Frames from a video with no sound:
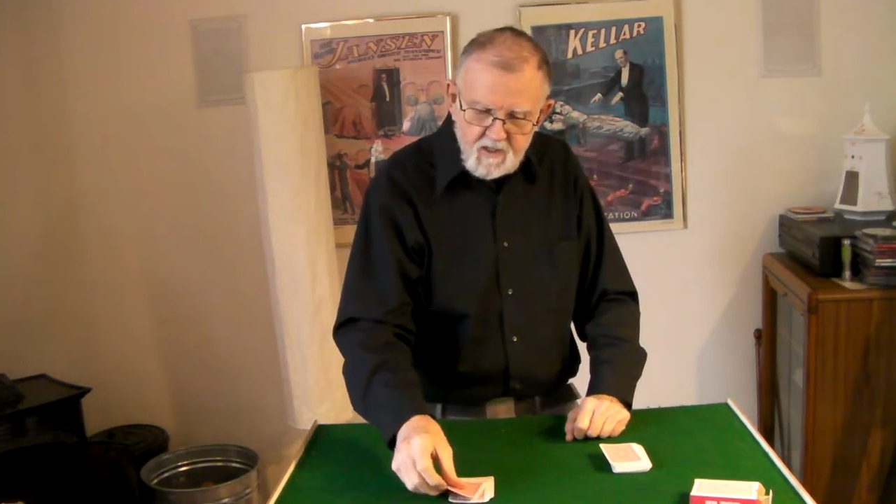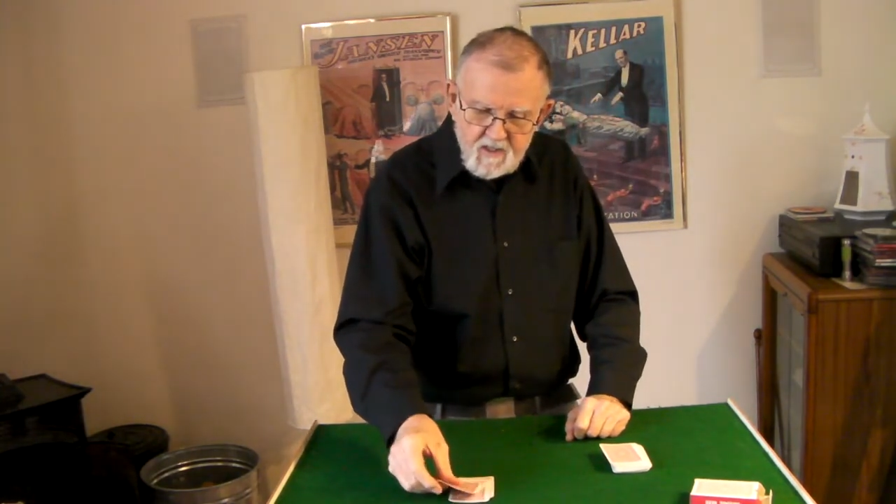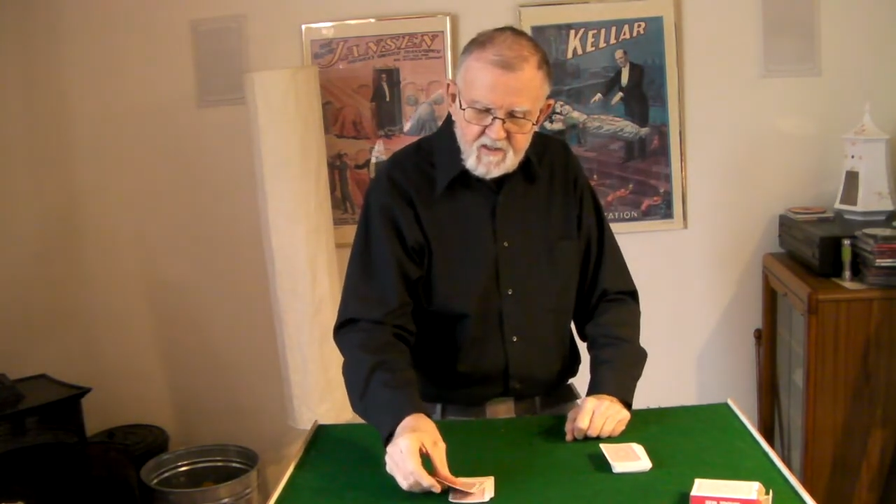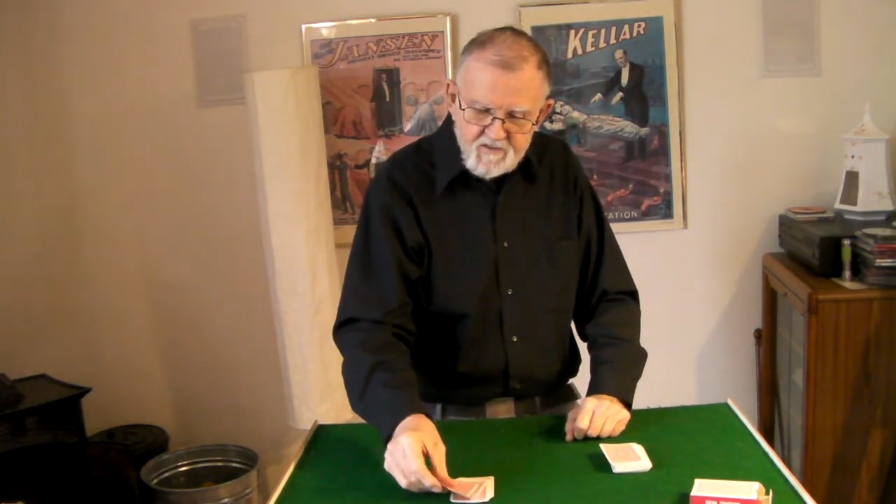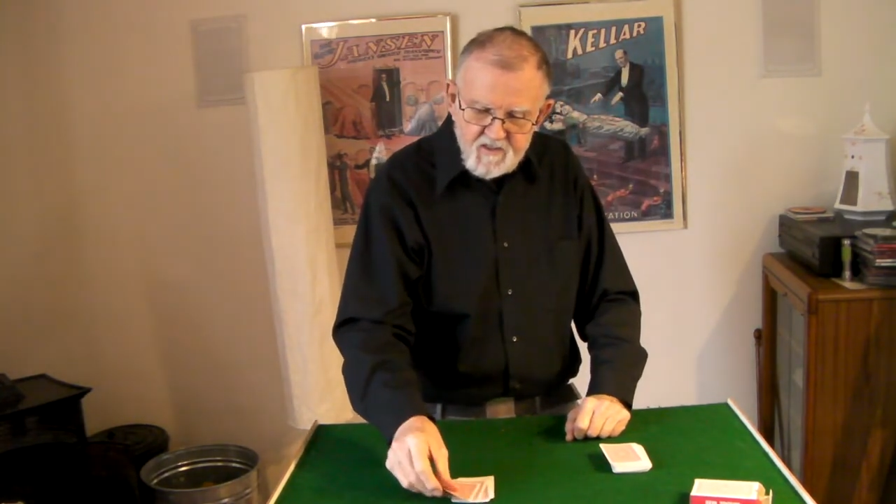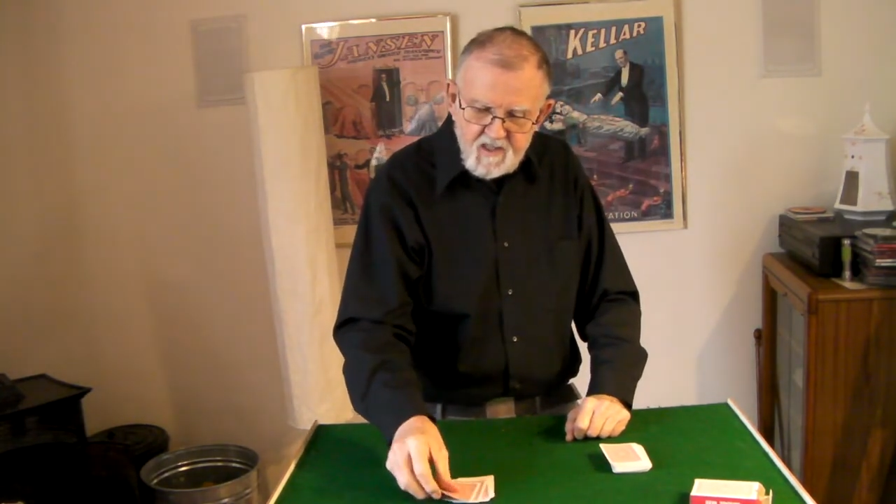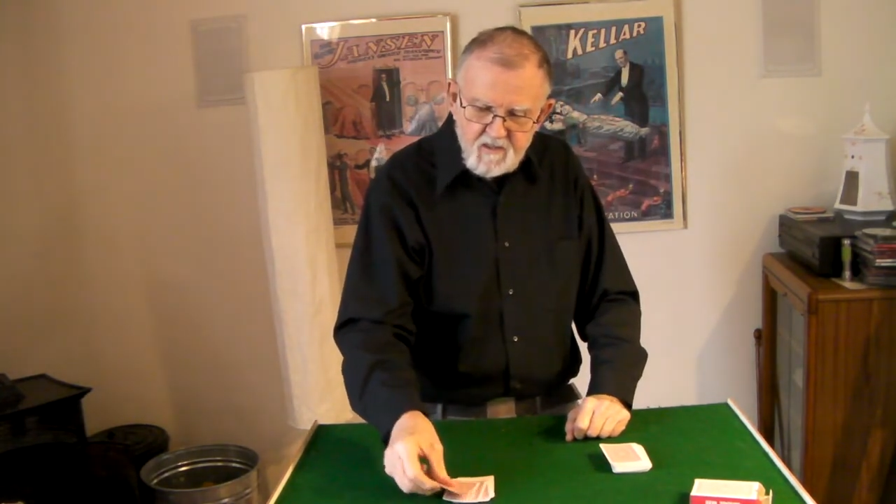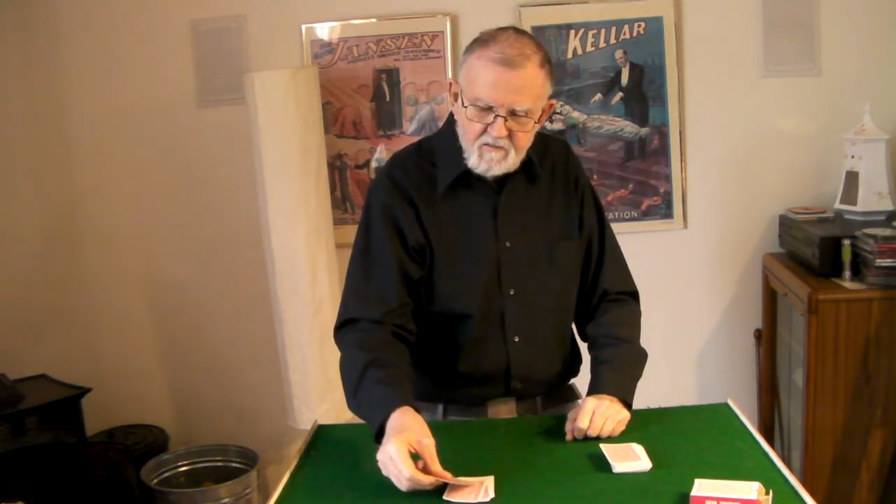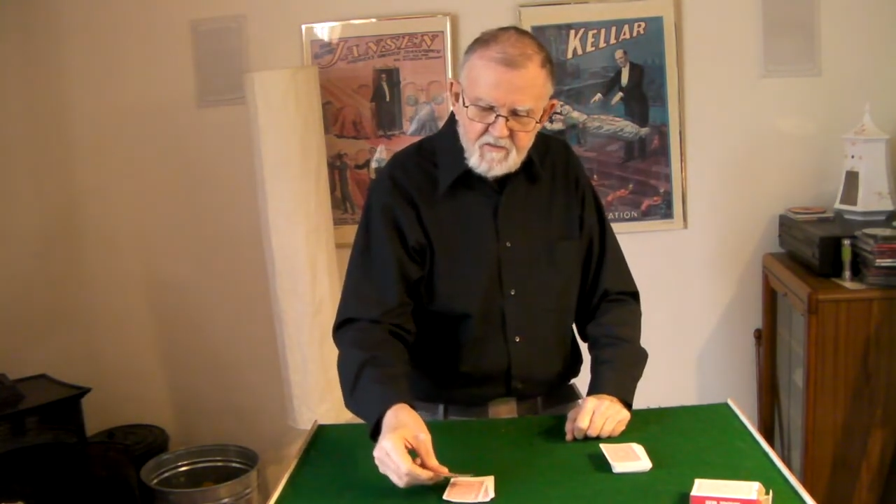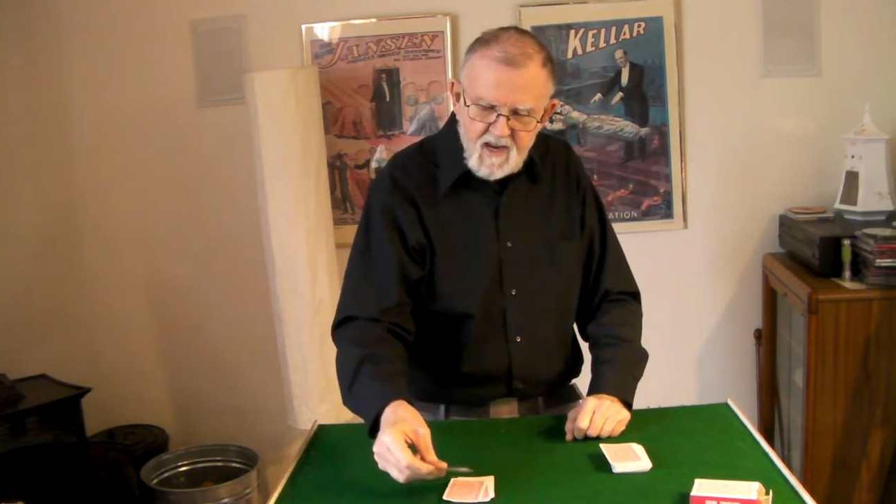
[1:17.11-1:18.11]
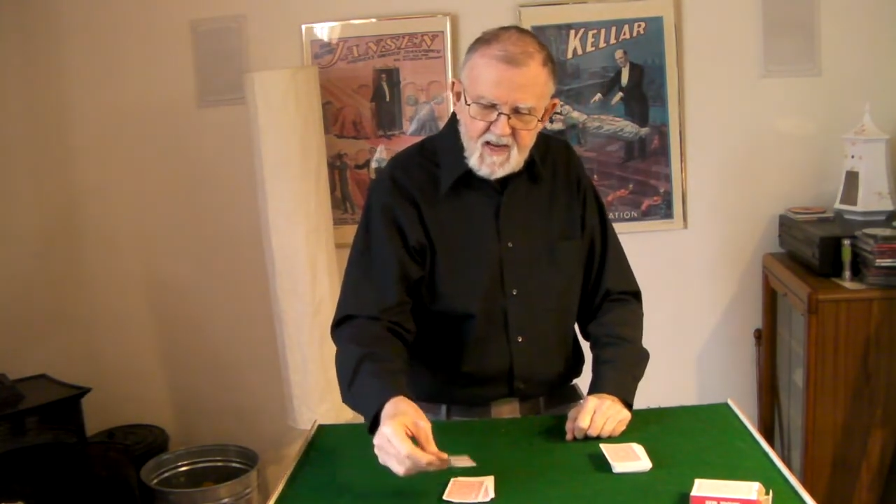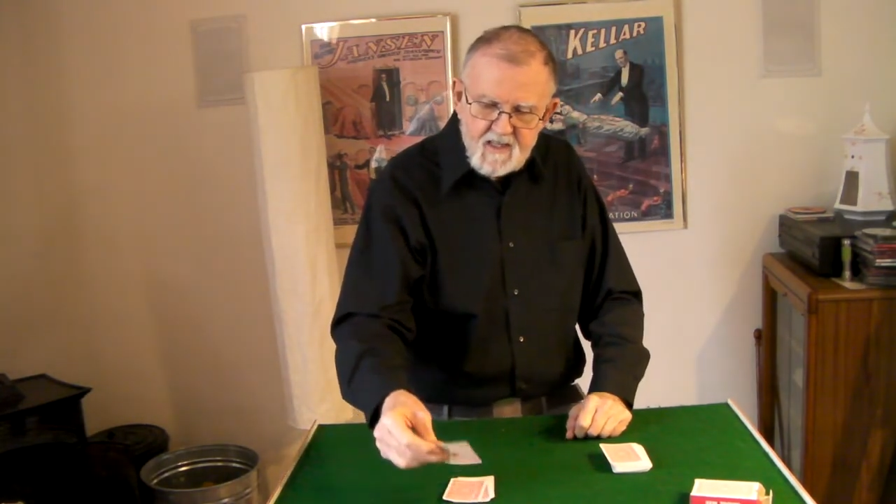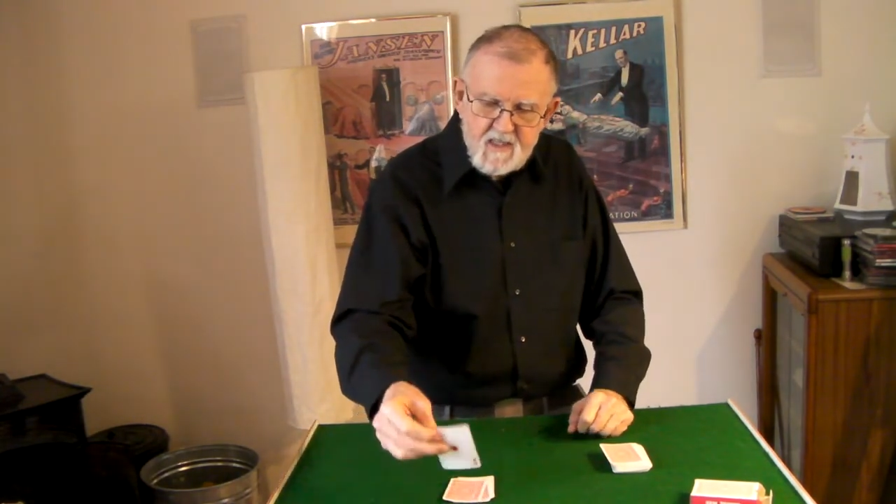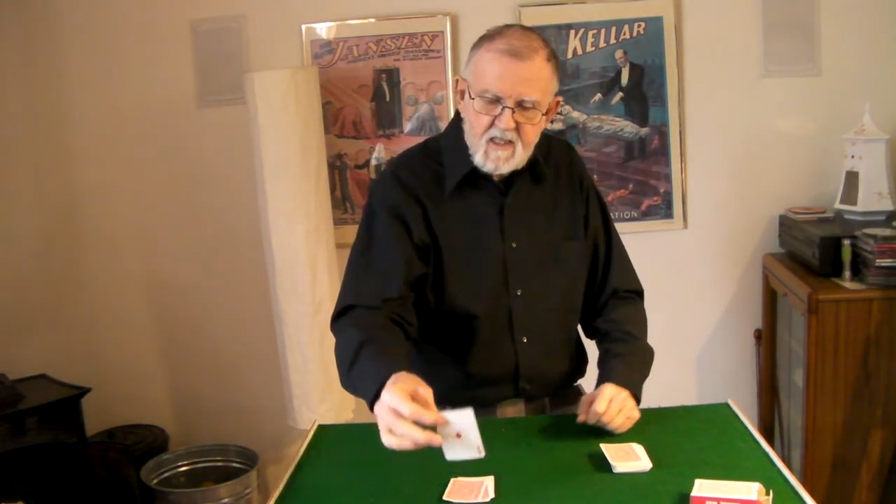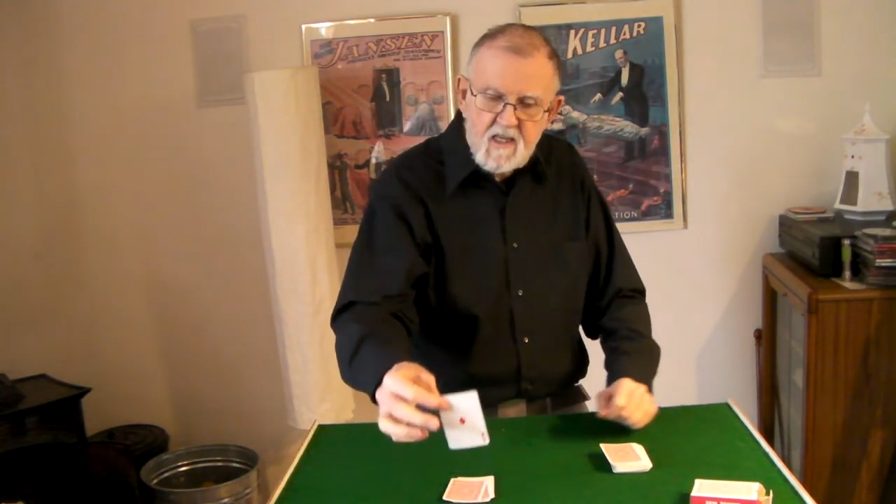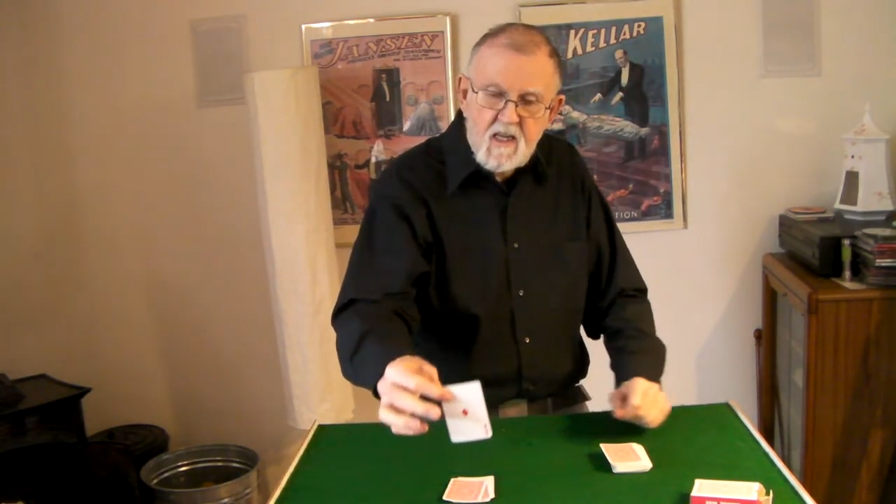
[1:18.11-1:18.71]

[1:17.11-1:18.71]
is, in fact,